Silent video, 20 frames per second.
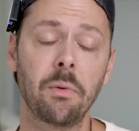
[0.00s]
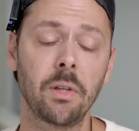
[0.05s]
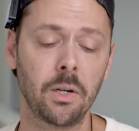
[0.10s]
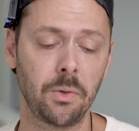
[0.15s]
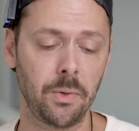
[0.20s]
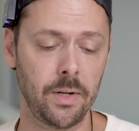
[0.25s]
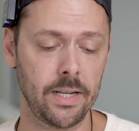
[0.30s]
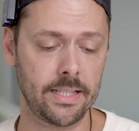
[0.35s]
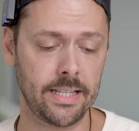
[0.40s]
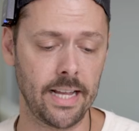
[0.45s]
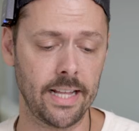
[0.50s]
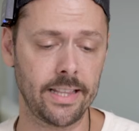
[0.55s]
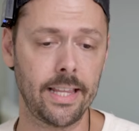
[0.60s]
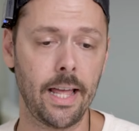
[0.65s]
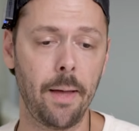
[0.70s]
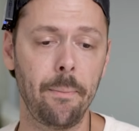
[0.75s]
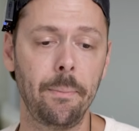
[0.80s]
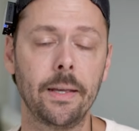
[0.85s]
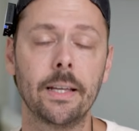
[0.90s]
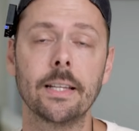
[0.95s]
I'm gonna reset
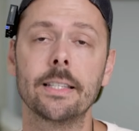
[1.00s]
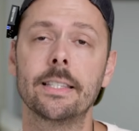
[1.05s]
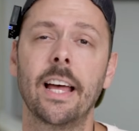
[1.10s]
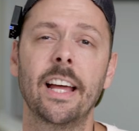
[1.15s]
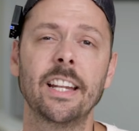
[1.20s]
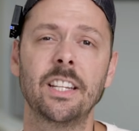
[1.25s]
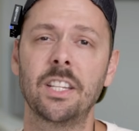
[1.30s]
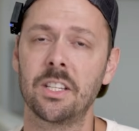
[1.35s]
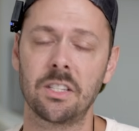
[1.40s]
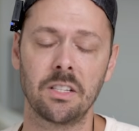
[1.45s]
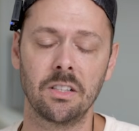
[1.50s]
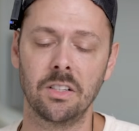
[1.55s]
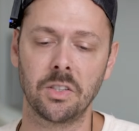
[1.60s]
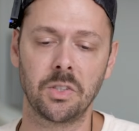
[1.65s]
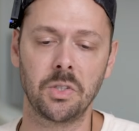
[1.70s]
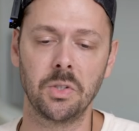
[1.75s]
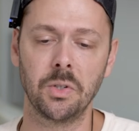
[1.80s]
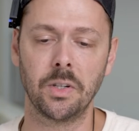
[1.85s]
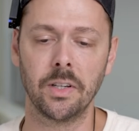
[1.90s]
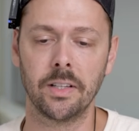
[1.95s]
that because that doesn't
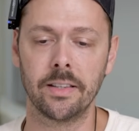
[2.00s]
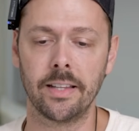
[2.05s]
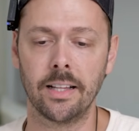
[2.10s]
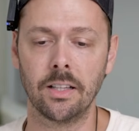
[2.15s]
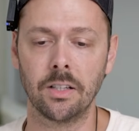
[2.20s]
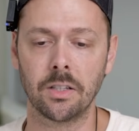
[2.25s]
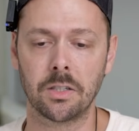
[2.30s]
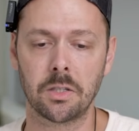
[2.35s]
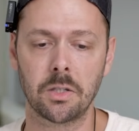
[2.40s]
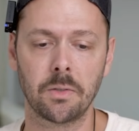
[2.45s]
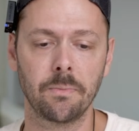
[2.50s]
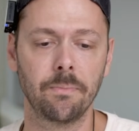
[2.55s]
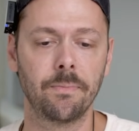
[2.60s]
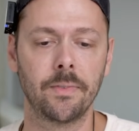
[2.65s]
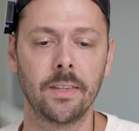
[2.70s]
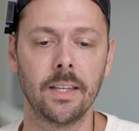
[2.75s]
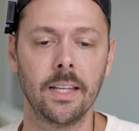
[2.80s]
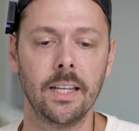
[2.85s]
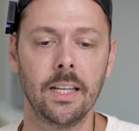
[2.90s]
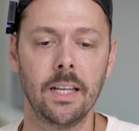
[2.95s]
look too good. That looks
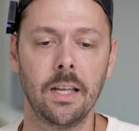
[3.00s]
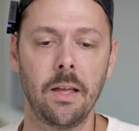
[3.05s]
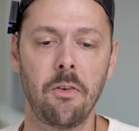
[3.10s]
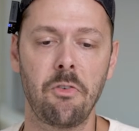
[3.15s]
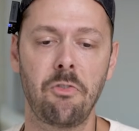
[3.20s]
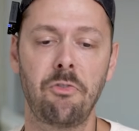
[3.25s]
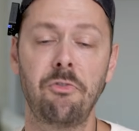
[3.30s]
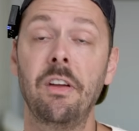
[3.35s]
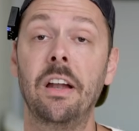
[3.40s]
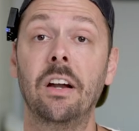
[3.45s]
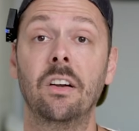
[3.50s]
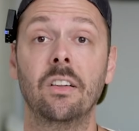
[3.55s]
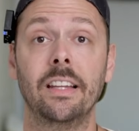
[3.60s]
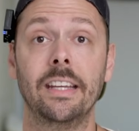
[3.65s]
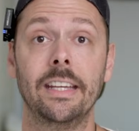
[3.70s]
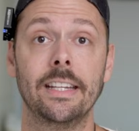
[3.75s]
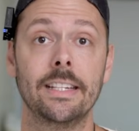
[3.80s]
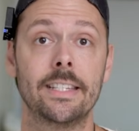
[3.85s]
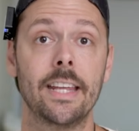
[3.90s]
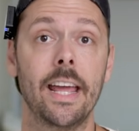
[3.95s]

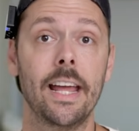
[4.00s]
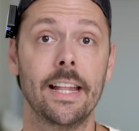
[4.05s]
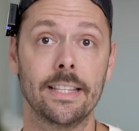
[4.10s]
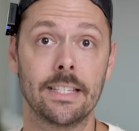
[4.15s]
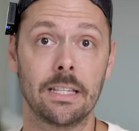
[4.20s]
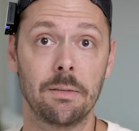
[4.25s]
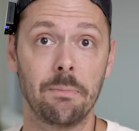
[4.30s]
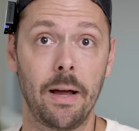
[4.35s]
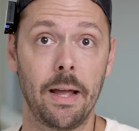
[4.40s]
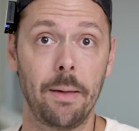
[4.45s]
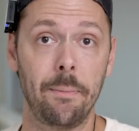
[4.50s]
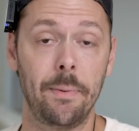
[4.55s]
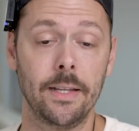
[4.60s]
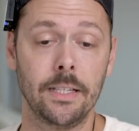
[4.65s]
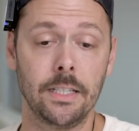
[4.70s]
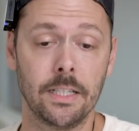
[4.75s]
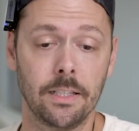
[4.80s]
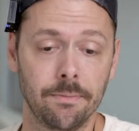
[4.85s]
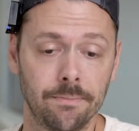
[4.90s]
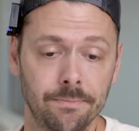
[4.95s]
fairly intense in my
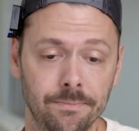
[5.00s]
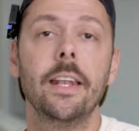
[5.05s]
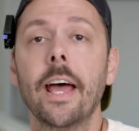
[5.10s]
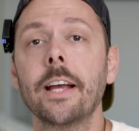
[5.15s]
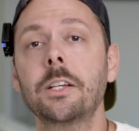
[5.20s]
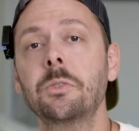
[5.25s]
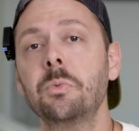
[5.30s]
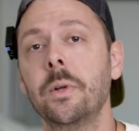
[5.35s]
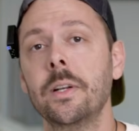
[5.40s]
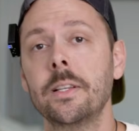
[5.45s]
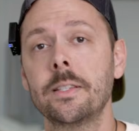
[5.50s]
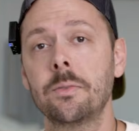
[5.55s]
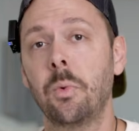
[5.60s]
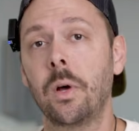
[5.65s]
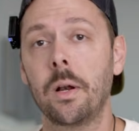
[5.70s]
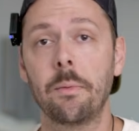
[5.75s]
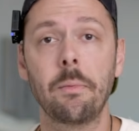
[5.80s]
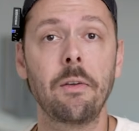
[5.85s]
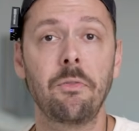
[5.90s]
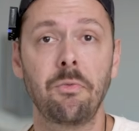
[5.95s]
opinion. The next one is
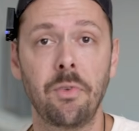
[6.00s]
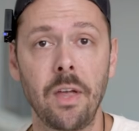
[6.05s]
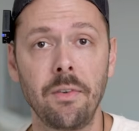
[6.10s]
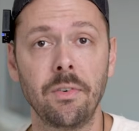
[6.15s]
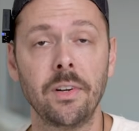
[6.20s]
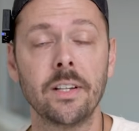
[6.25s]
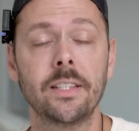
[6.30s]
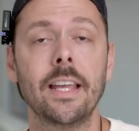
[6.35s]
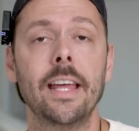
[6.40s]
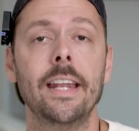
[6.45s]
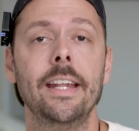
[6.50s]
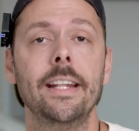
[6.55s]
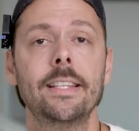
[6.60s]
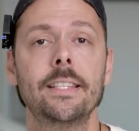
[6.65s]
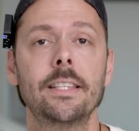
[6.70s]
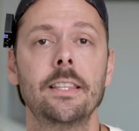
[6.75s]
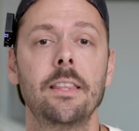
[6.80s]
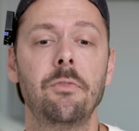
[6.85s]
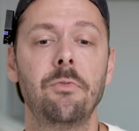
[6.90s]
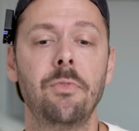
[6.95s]
one of my favorites, and
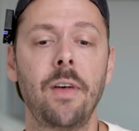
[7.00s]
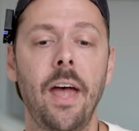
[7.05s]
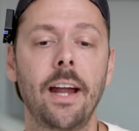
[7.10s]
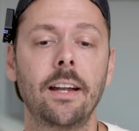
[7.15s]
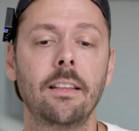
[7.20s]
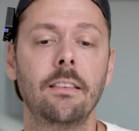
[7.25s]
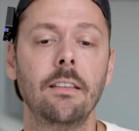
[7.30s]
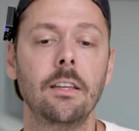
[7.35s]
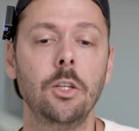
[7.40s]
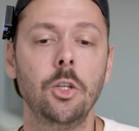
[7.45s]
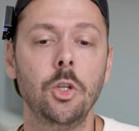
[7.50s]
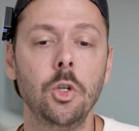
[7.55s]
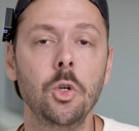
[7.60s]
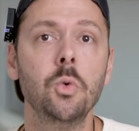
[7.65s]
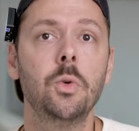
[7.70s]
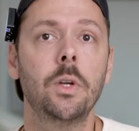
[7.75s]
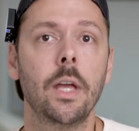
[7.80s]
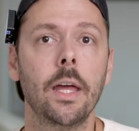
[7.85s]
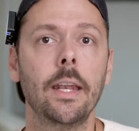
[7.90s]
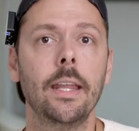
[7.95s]
it's the fact that
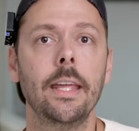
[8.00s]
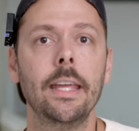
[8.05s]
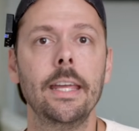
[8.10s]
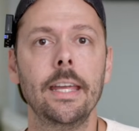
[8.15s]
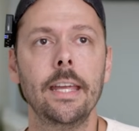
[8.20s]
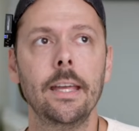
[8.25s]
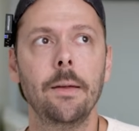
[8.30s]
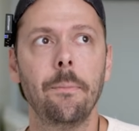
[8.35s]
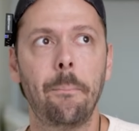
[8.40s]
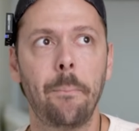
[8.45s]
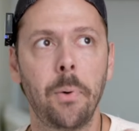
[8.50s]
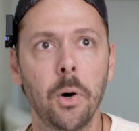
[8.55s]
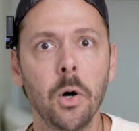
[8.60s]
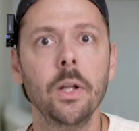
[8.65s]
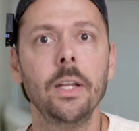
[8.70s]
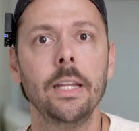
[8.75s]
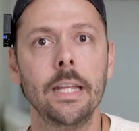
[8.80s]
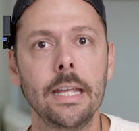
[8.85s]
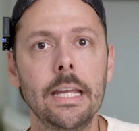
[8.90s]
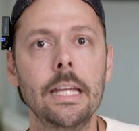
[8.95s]
you can
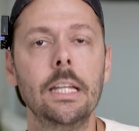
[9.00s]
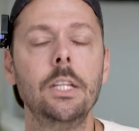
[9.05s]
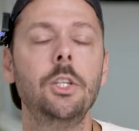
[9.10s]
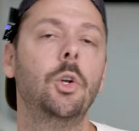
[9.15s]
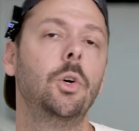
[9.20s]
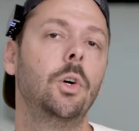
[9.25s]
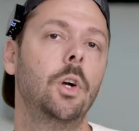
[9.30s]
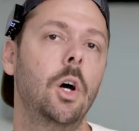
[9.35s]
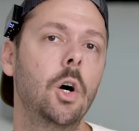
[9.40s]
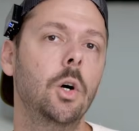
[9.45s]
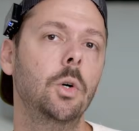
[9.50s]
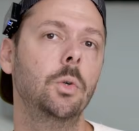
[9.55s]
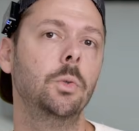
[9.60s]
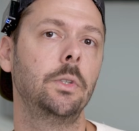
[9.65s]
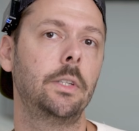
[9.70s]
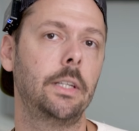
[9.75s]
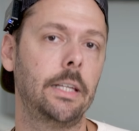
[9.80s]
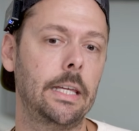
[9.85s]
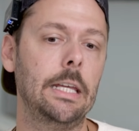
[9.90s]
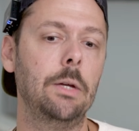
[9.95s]
put in your
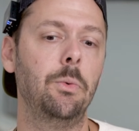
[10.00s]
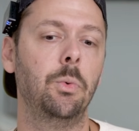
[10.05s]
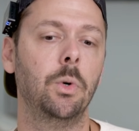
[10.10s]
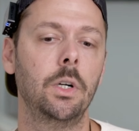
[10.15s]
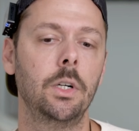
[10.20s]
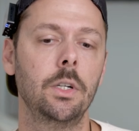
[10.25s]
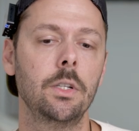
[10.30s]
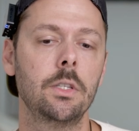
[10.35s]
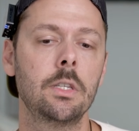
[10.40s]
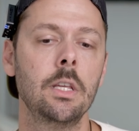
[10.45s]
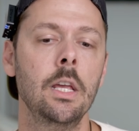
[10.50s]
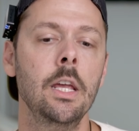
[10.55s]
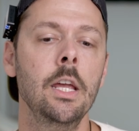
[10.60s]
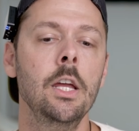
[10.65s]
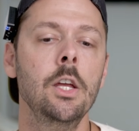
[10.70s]
own keywords.